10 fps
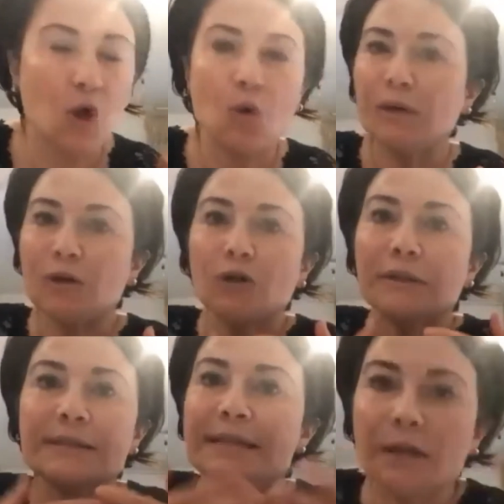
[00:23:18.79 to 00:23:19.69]
We don't
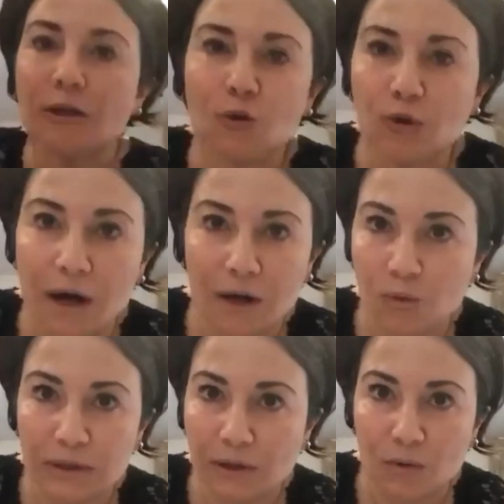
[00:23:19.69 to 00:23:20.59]
need the Quran
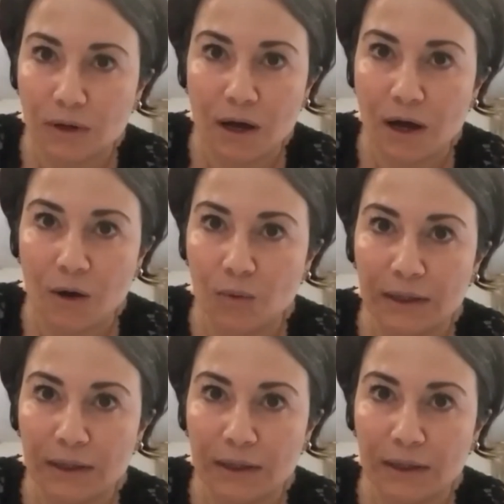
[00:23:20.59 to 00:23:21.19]
with Torah,